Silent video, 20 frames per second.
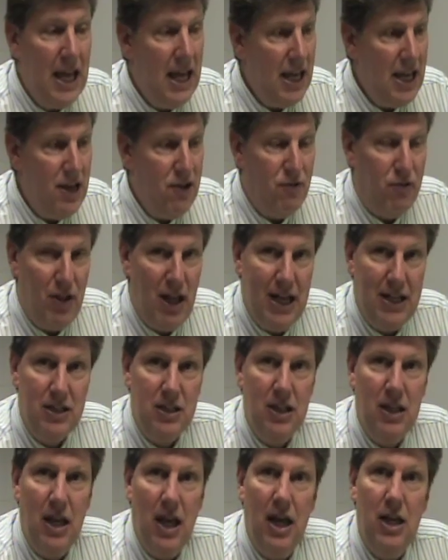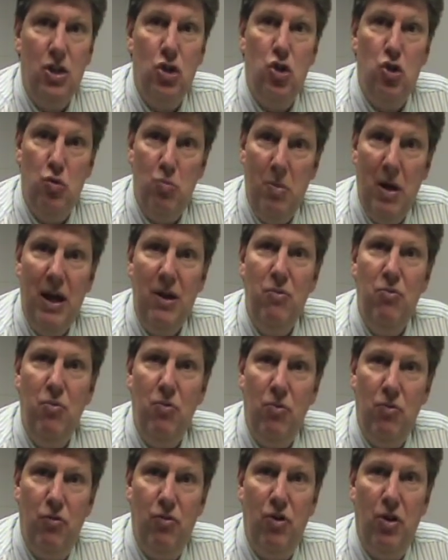If that's the case, you may
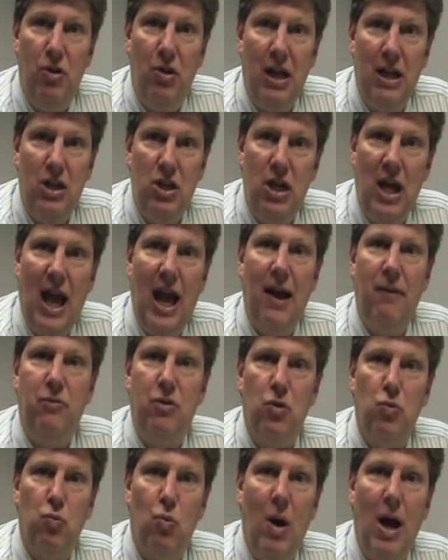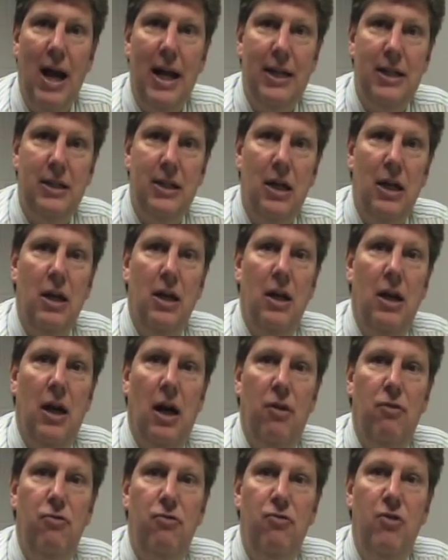feel like you have to write
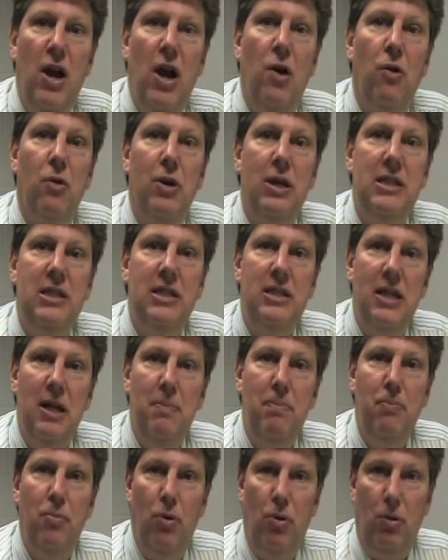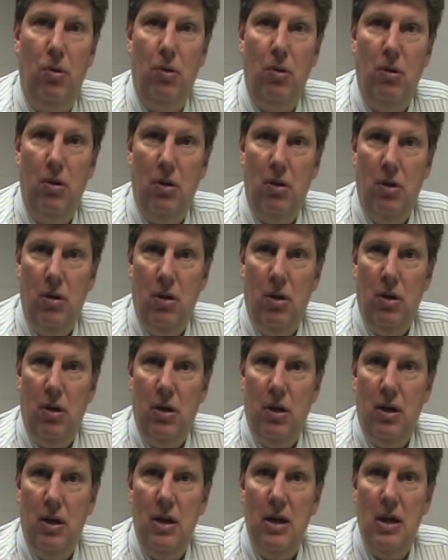a very simple
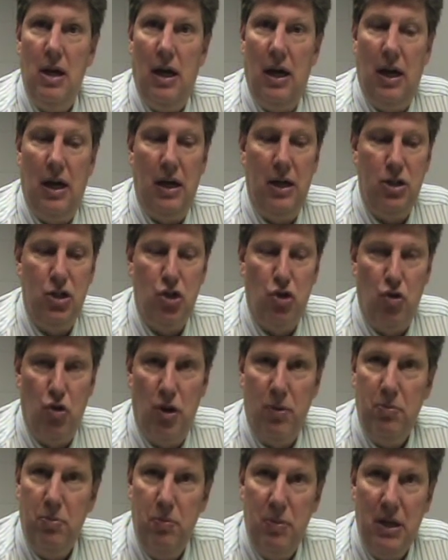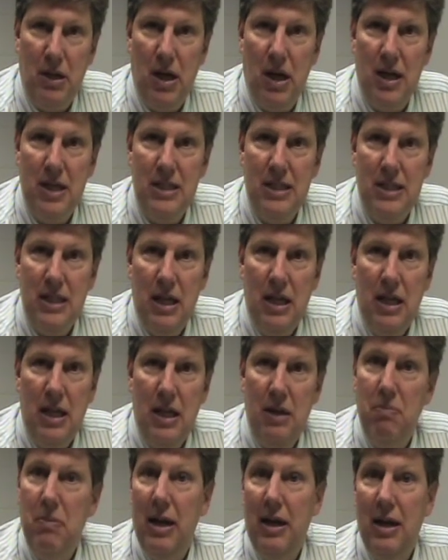script, because
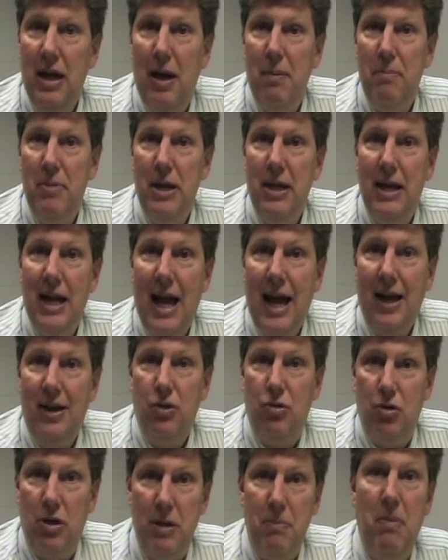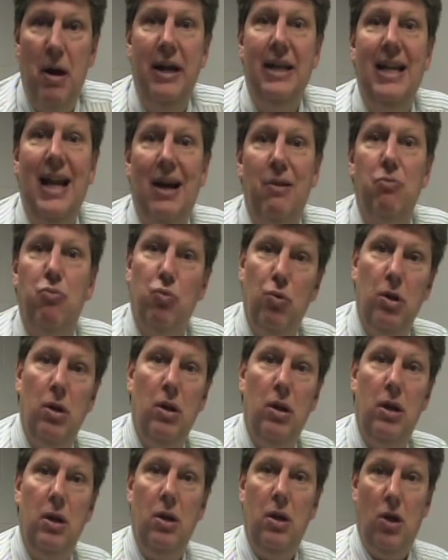he may not be an actor. He might not
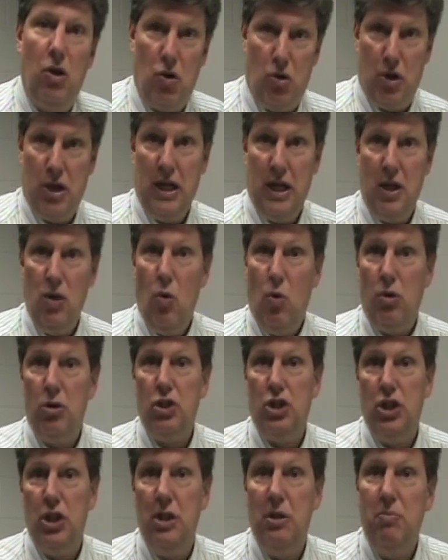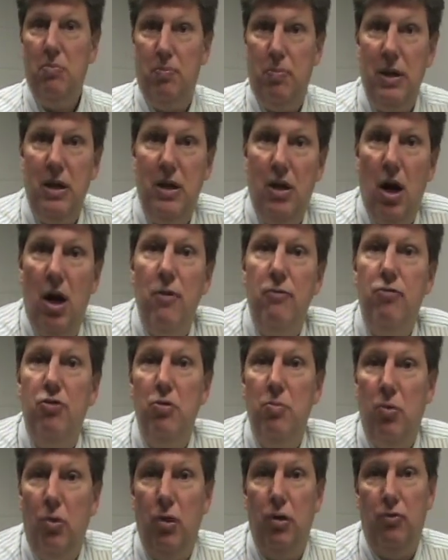really, he or she, be
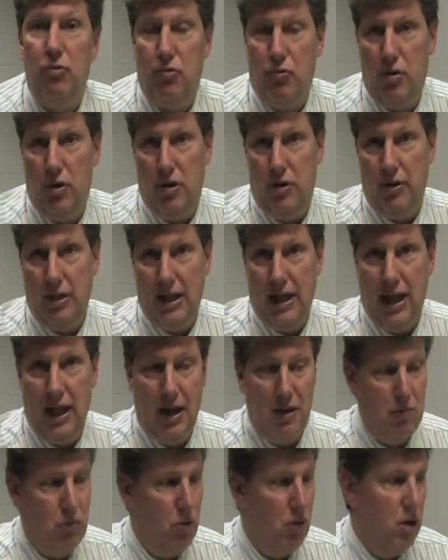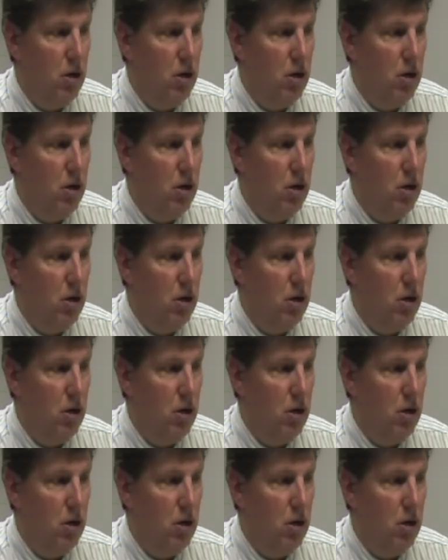comfortable in front of the camera.